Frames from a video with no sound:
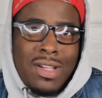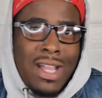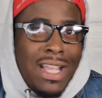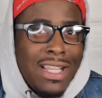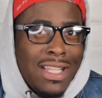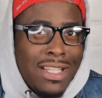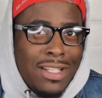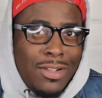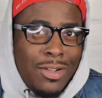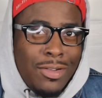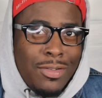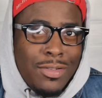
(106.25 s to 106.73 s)
I
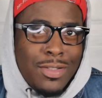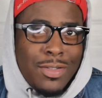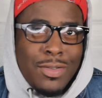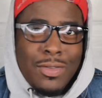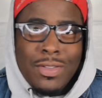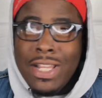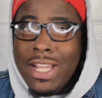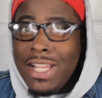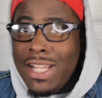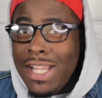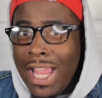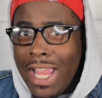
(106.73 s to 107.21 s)
can go to
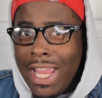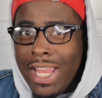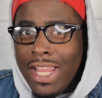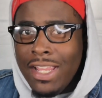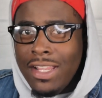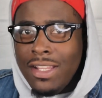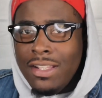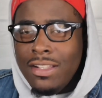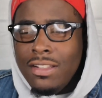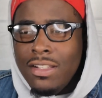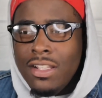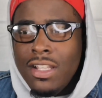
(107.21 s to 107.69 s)
school at night.
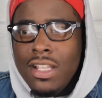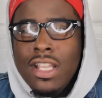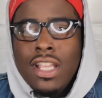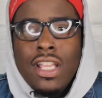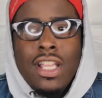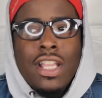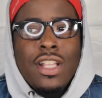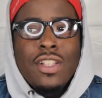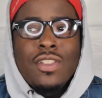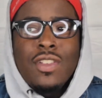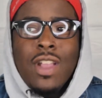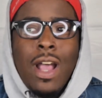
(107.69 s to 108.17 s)

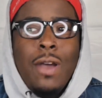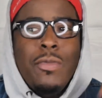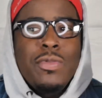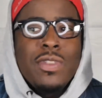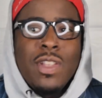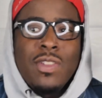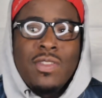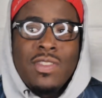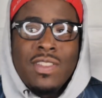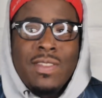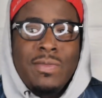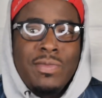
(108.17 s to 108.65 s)
So I was
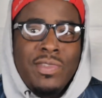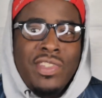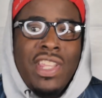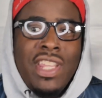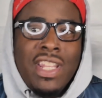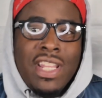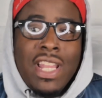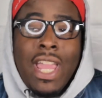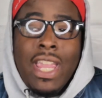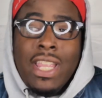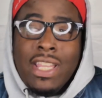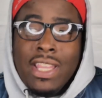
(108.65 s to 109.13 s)
on some
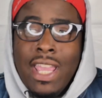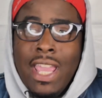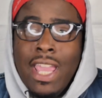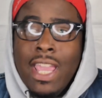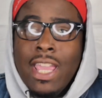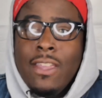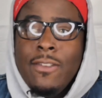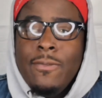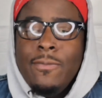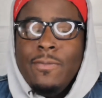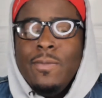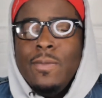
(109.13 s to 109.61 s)
shit like
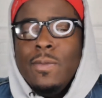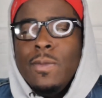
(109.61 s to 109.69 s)
that.